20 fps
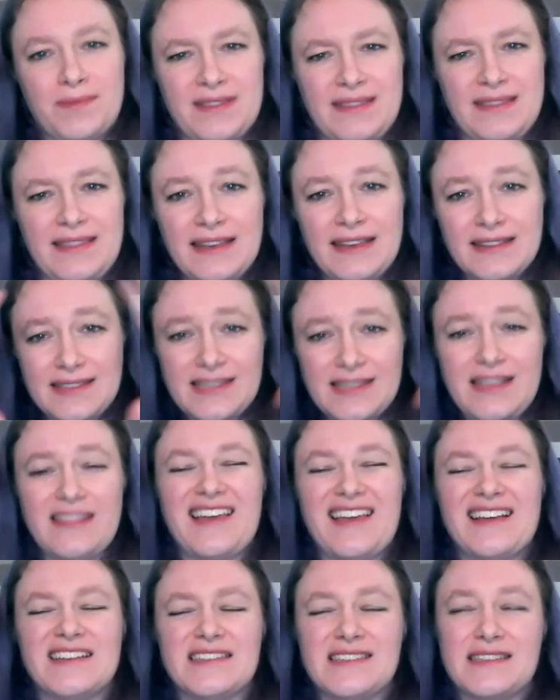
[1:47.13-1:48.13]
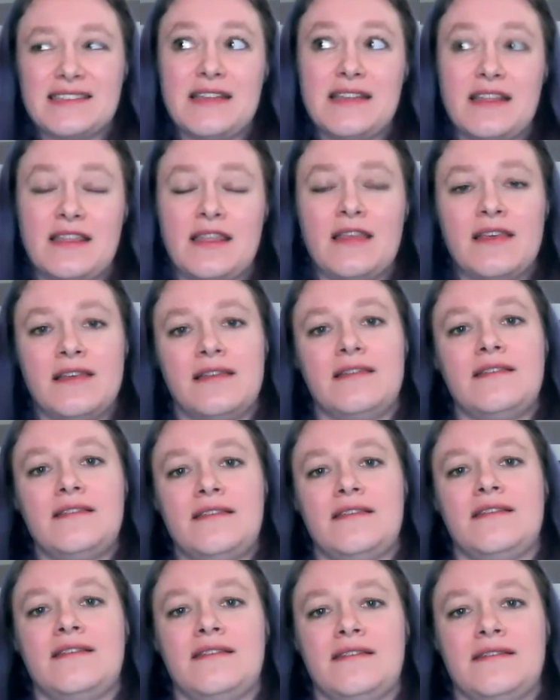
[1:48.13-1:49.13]
that's
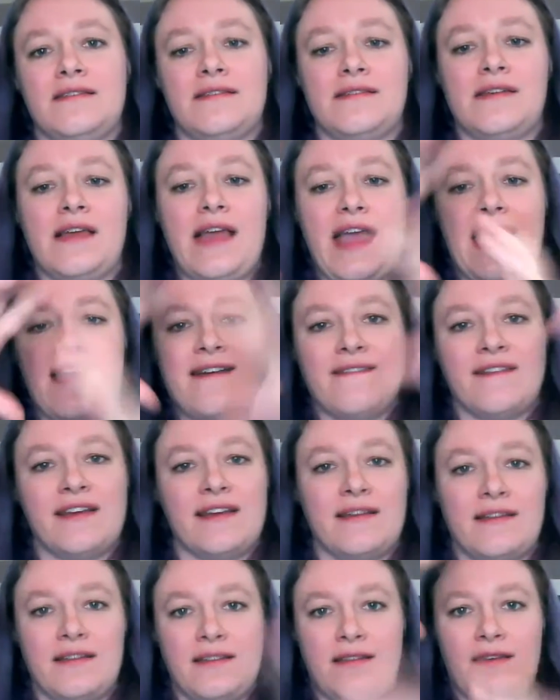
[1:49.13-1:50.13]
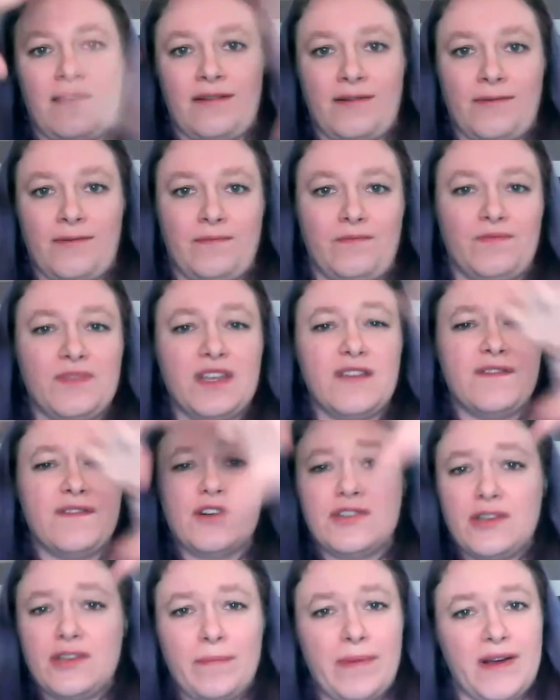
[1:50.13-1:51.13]
the area that you've
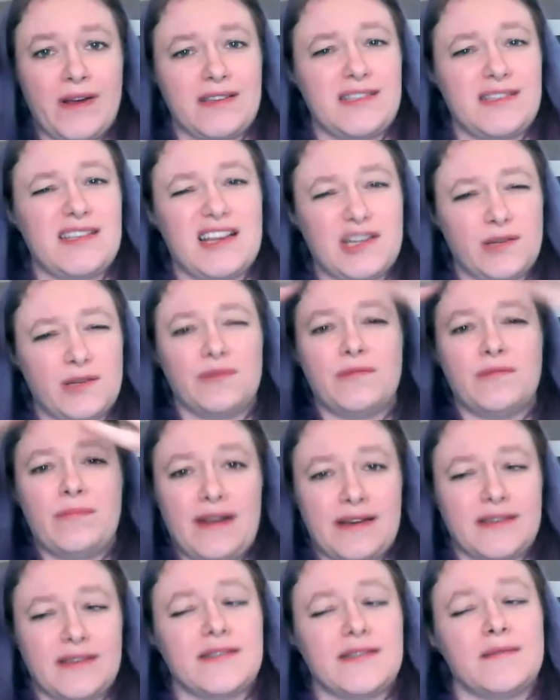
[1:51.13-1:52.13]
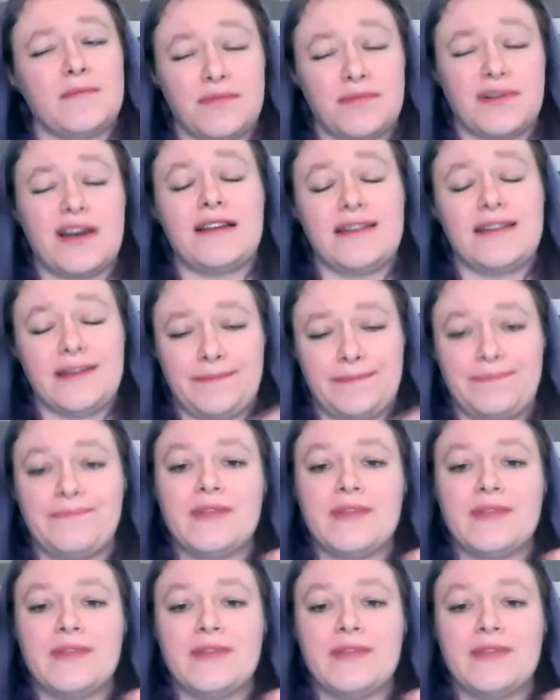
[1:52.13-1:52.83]
got your bisexual plus umbrella.